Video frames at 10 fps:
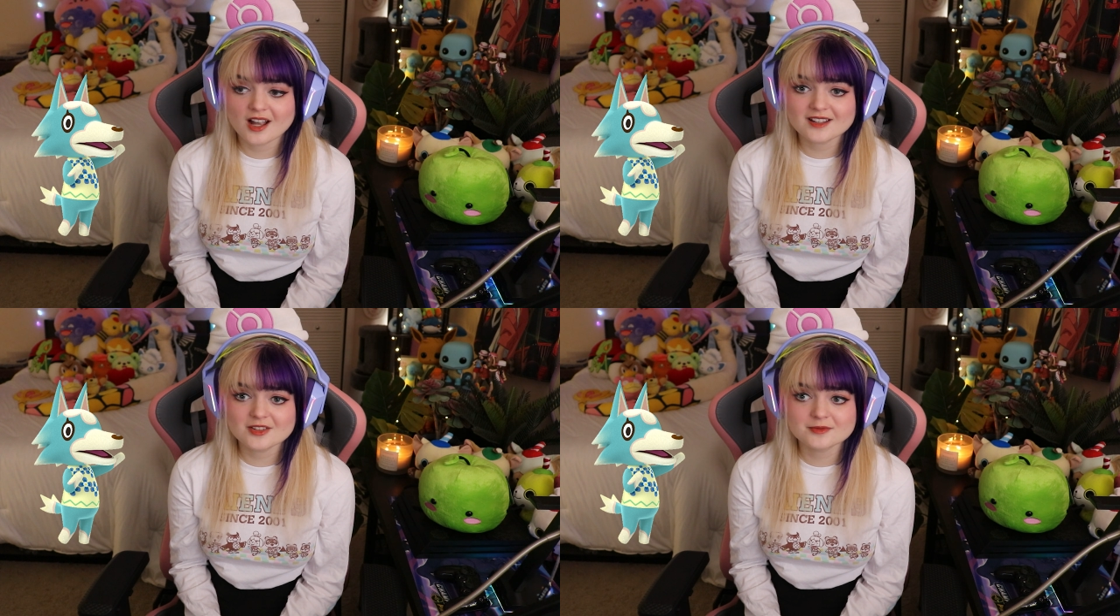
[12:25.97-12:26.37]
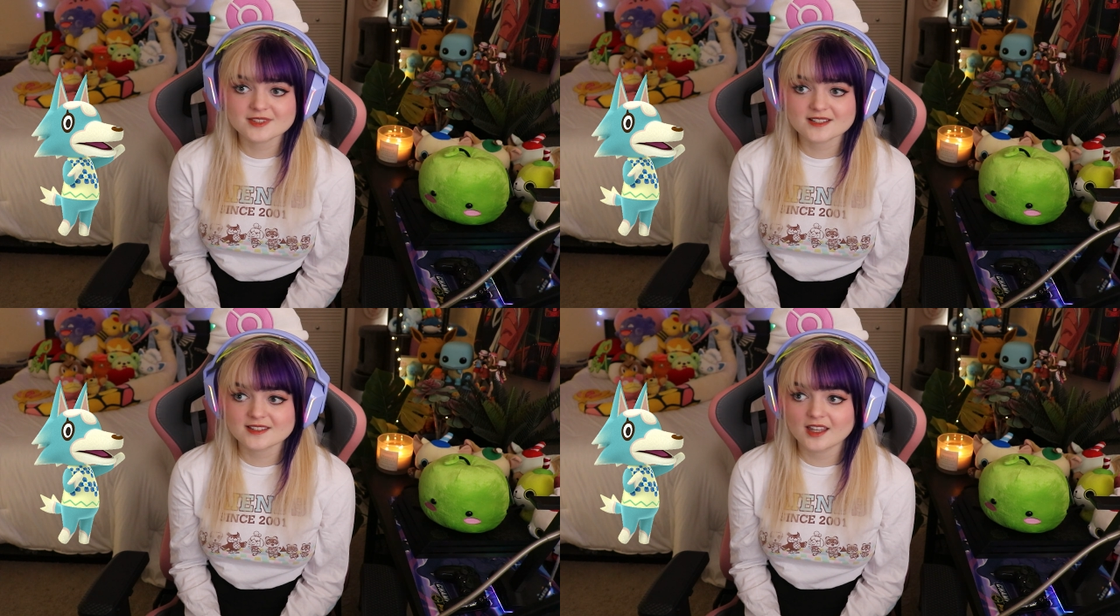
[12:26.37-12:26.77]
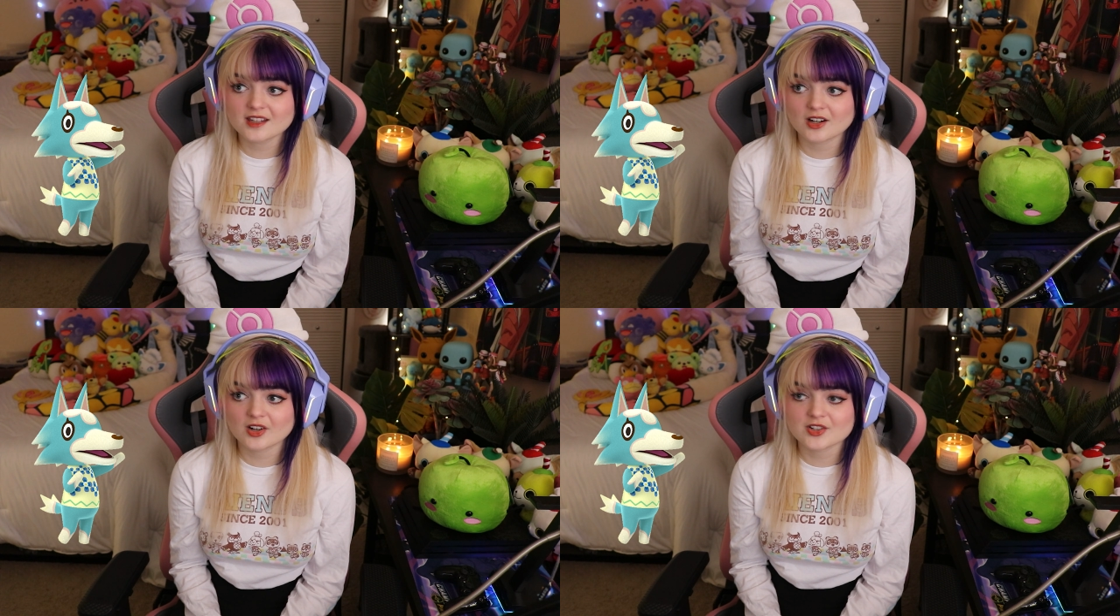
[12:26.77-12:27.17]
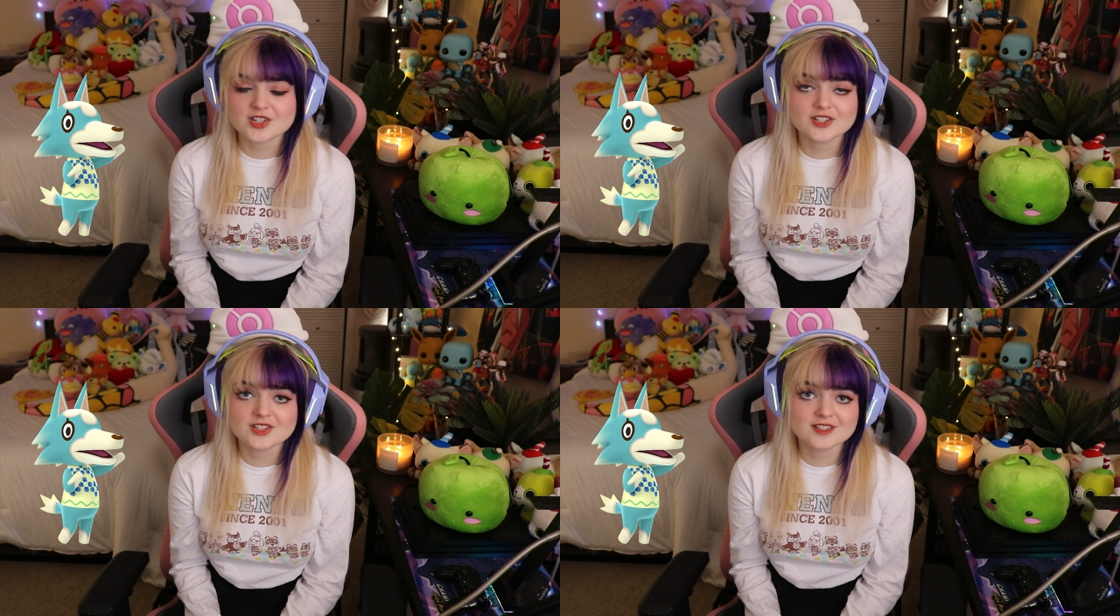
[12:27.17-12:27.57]
I don't dislike her.
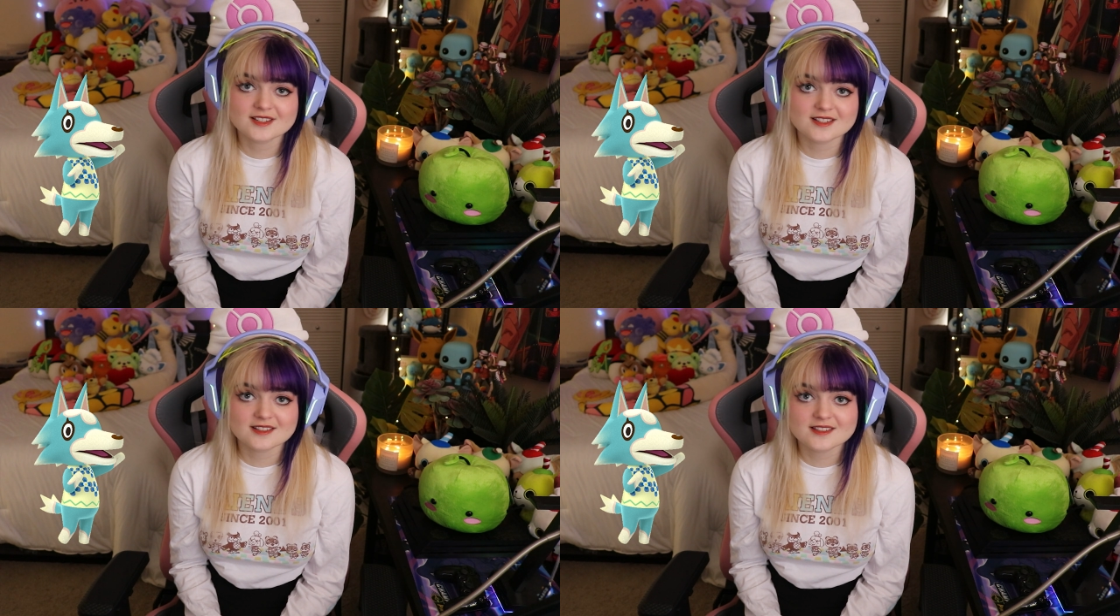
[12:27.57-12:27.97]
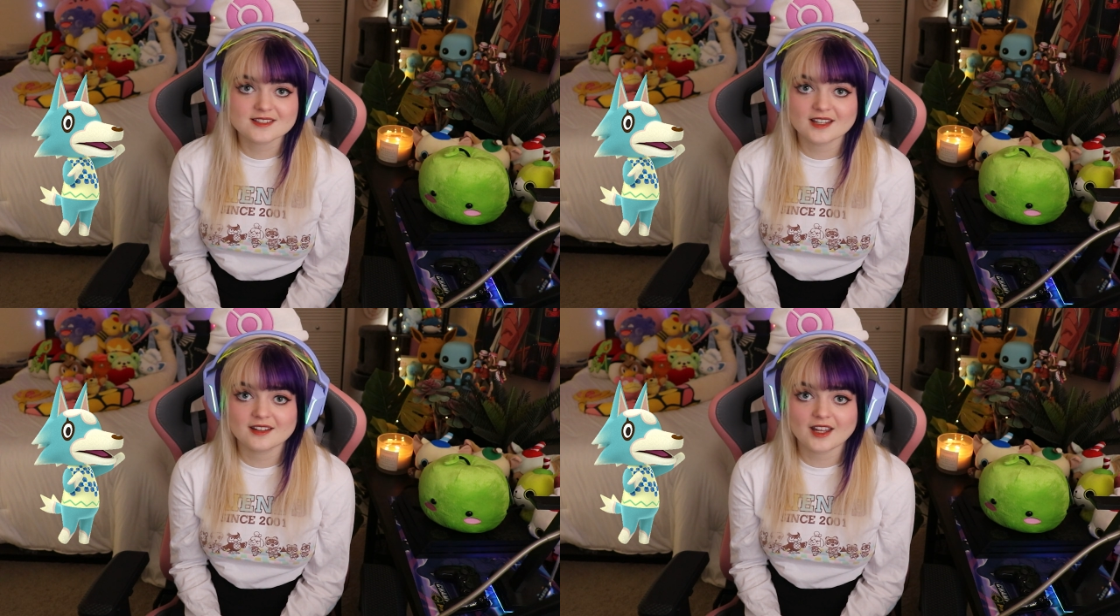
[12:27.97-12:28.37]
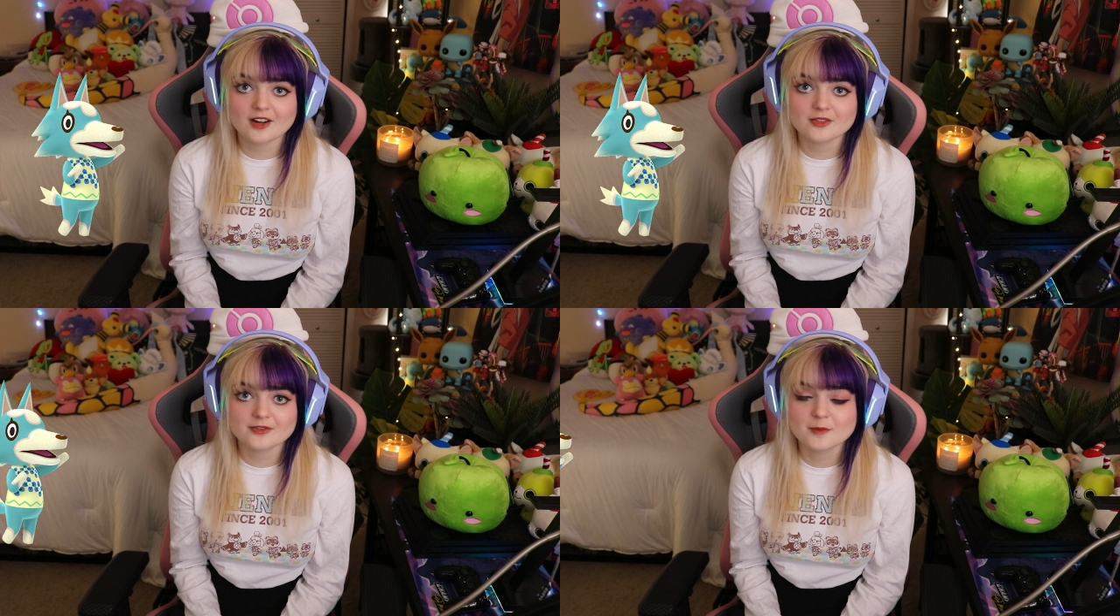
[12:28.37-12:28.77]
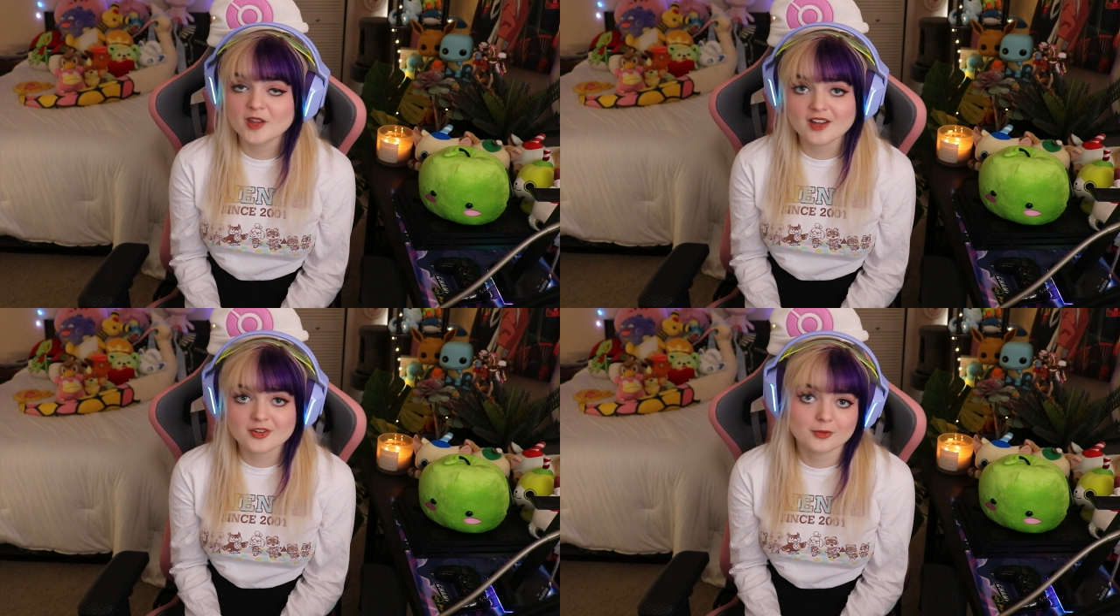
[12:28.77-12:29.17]
She just doesn't stand out from
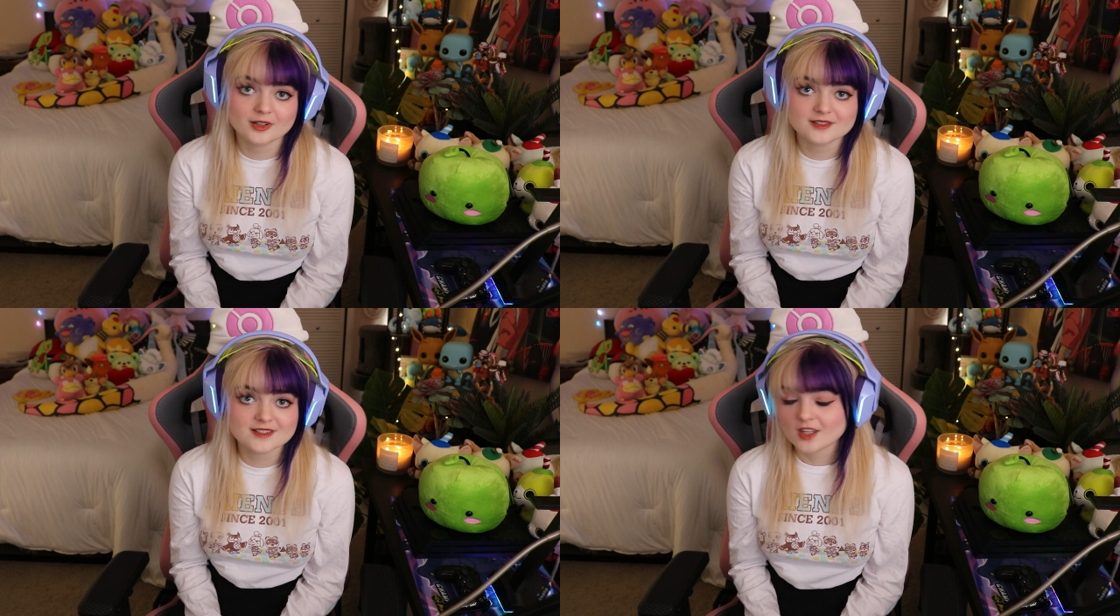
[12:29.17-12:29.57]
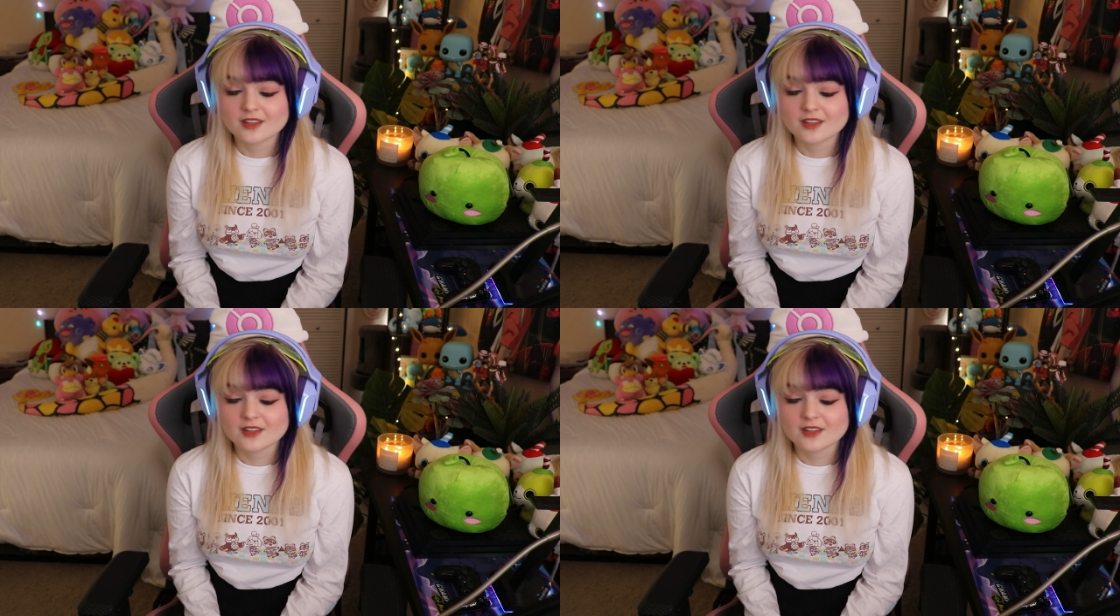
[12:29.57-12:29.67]
the other ones.